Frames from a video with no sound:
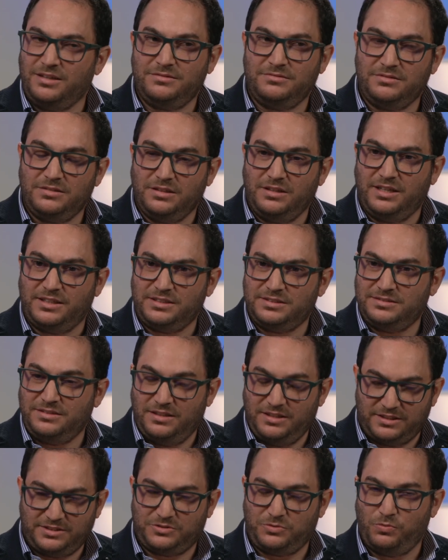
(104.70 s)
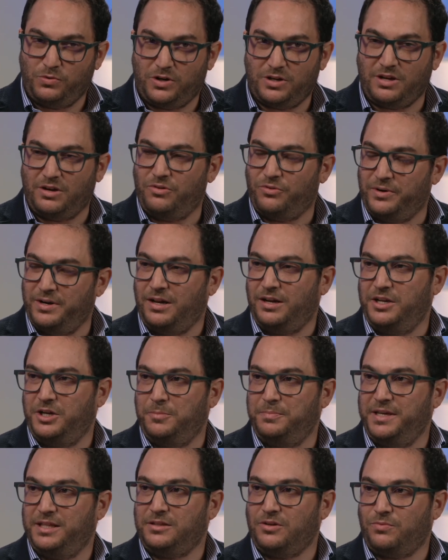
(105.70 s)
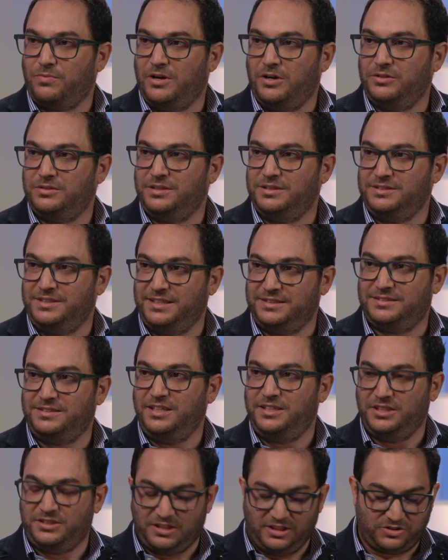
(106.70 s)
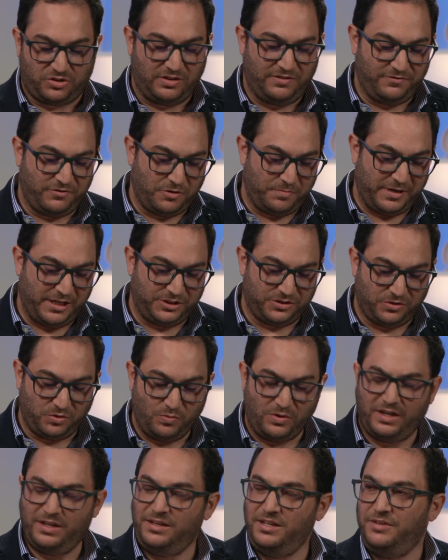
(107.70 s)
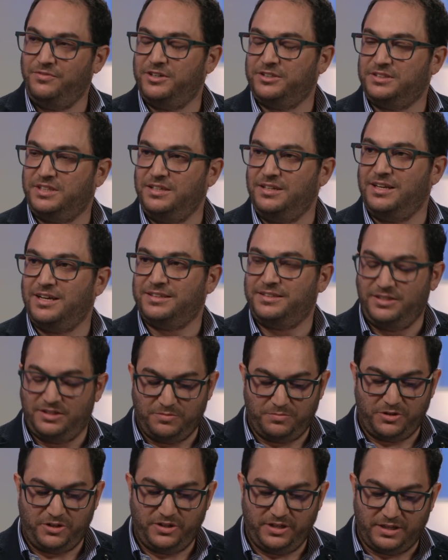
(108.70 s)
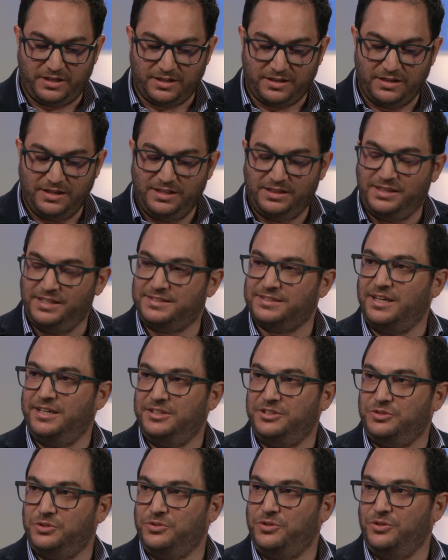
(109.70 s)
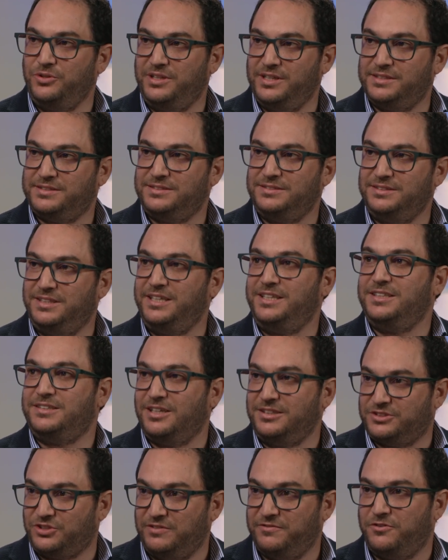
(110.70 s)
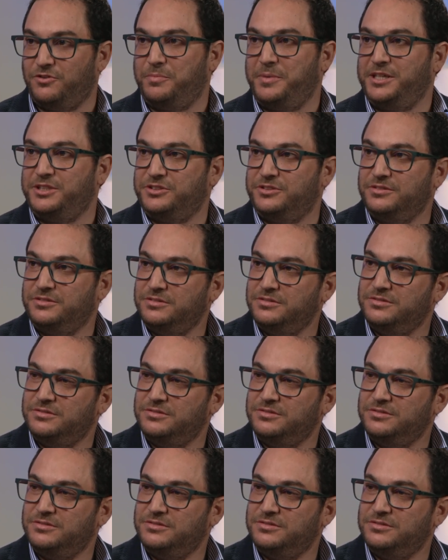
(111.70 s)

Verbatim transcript: and let's, let's walk a, a little bit around this digital transformation. Why Liberty Latin America decided to do this digital transformation?